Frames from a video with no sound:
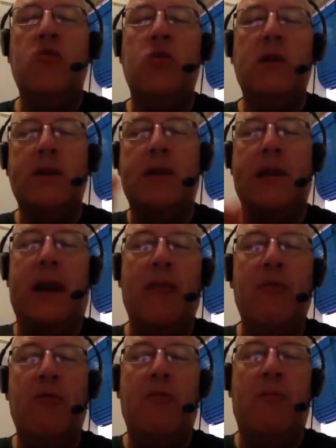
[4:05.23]
word I
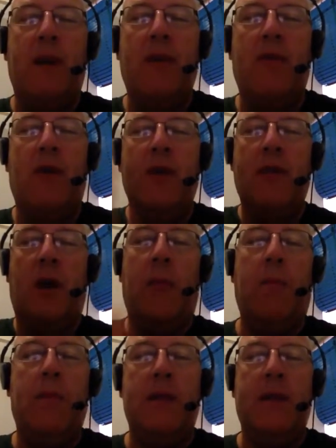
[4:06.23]
moved my voice
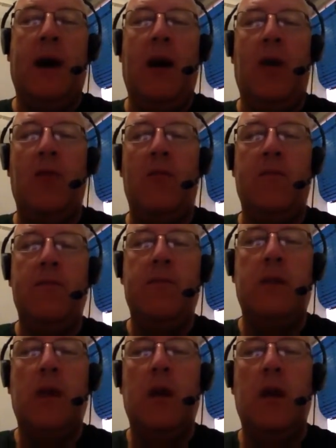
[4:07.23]
up and down?
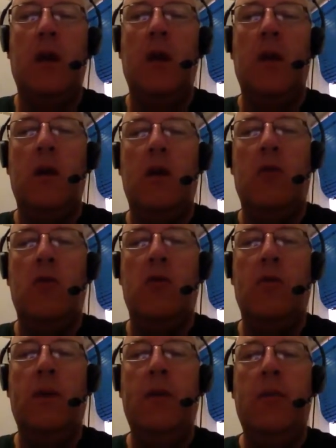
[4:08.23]
Two
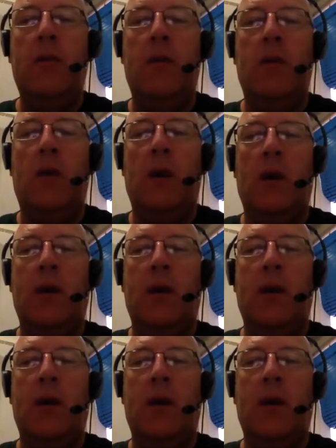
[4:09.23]
people were